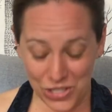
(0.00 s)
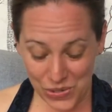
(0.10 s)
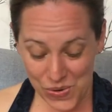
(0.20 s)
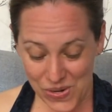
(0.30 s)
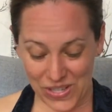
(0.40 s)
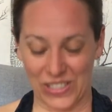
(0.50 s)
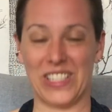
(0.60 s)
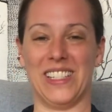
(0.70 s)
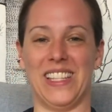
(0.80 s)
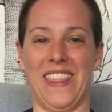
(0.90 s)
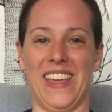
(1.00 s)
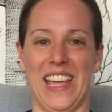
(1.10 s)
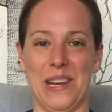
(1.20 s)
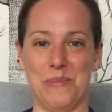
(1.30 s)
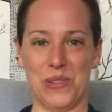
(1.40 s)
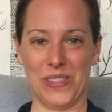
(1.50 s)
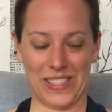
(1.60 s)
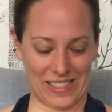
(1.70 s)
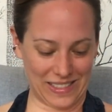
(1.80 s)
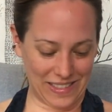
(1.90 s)
George," said the
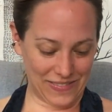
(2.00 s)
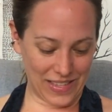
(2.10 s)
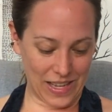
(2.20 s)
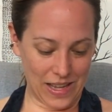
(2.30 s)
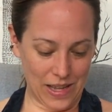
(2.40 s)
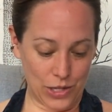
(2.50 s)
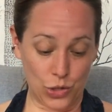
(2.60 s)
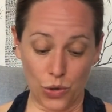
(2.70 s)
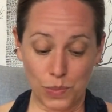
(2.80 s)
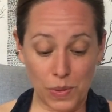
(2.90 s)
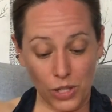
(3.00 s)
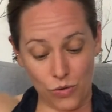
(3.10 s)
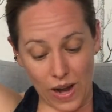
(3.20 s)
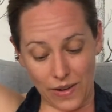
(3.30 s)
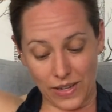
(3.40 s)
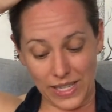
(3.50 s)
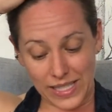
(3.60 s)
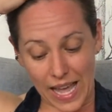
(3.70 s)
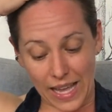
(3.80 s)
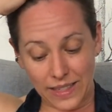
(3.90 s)
animals. George put the crown on his
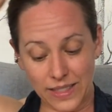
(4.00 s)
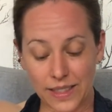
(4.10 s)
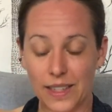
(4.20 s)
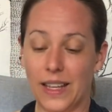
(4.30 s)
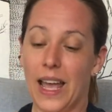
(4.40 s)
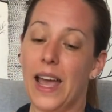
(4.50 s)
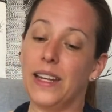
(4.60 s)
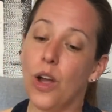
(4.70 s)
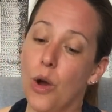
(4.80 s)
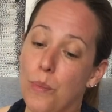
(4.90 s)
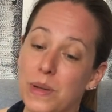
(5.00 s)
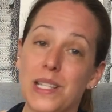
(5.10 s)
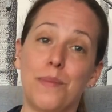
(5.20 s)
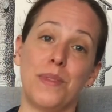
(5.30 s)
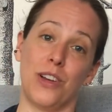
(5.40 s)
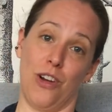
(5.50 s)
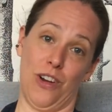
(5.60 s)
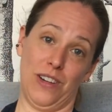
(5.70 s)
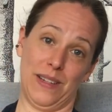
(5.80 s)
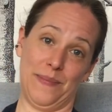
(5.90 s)
head, and he opened up the
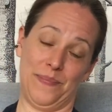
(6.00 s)
card.